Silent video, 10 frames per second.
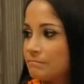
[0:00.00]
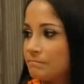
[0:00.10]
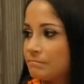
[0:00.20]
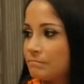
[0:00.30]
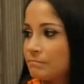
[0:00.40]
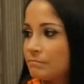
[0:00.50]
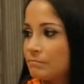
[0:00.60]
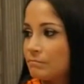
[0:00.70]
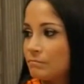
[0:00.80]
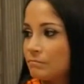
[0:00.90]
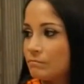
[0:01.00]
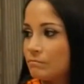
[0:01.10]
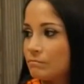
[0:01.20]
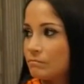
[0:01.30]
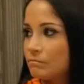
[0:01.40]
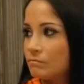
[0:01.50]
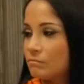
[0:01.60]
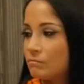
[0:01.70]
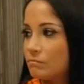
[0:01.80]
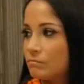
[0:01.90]

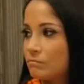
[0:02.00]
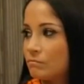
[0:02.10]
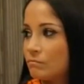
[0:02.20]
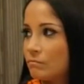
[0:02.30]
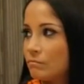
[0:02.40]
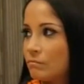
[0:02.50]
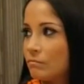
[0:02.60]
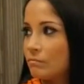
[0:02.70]
(not speaking)